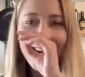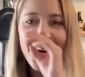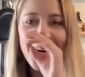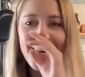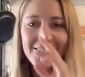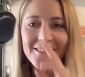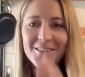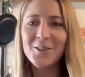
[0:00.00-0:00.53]

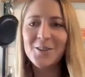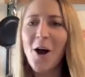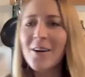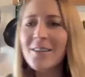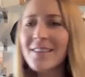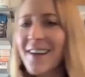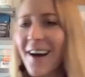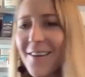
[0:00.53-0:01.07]
Oh,
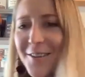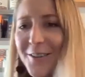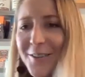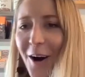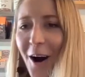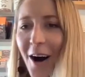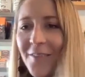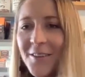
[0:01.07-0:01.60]
chocolate covered
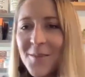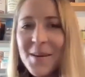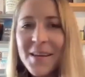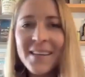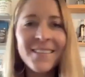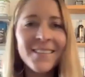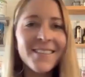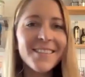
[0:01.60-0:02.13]
coffee
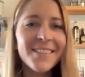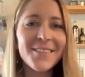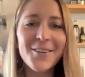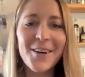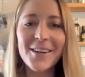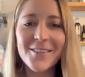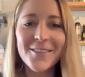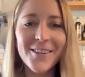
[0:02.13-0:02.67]
beans. You
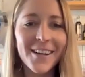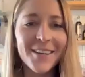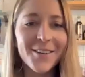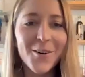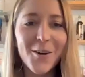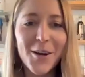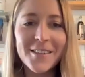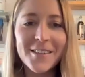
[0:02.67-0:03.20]
guys are getting
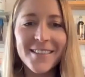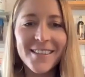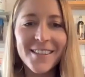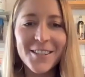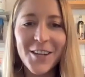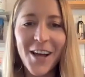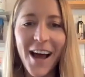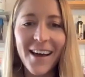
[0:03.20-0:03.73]
crazy in the
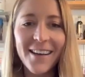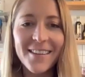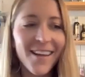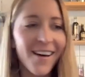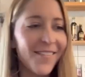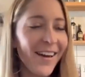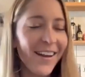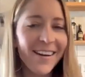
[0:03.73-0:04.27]
chat. I
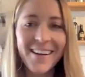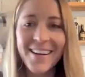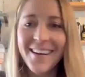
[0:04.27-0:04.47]
love it.